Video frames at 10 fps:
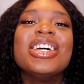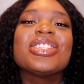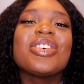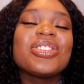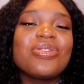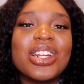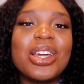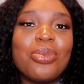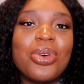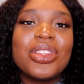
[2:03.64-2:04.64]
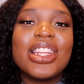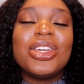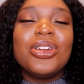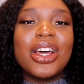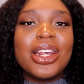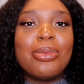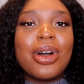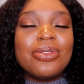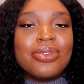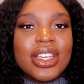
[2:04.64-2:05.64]
So it's really important that you learn
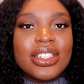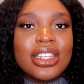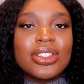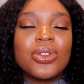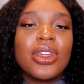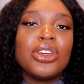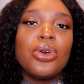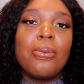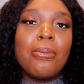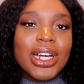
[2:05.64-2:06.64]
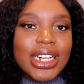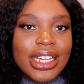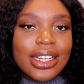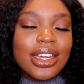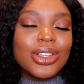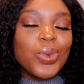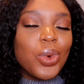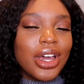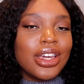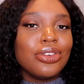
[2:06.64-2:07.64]
about investing so that your money is
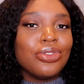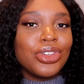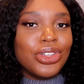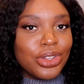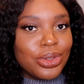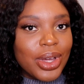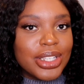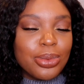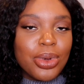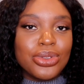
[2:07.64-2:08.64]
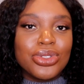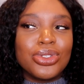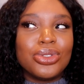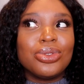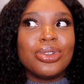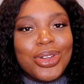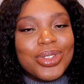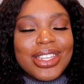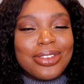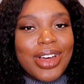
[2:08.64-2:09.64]
working for you as opposed to
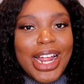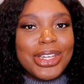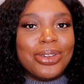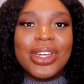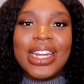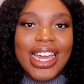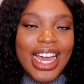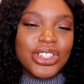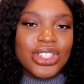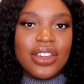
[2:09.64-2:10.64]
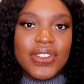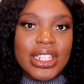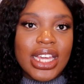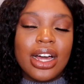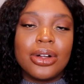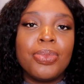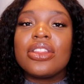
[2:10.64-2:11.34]
losing value in a cash savings account.